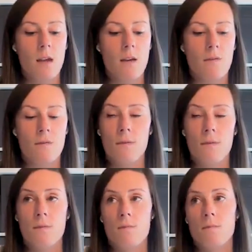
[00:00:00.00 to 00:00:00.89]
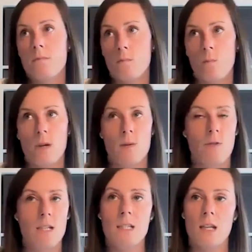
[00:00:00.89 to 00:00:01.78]
if we're
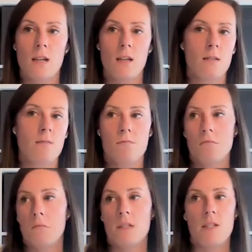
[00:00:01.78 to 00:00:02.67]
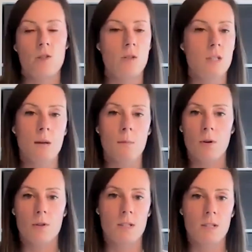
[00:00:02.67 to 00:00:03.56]
racing, let's use
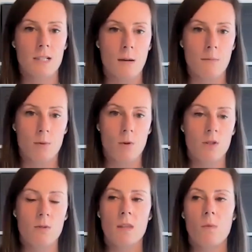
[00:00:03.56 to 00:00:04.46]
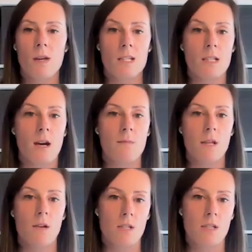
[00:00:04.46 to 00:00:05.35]
Singapore as an example, or something where the time
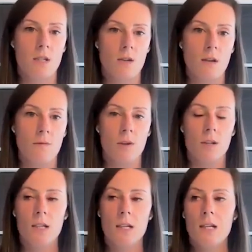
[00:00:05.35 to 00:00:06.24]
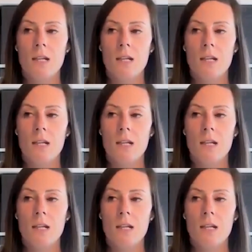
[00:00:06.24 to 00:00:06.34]
zone is so different,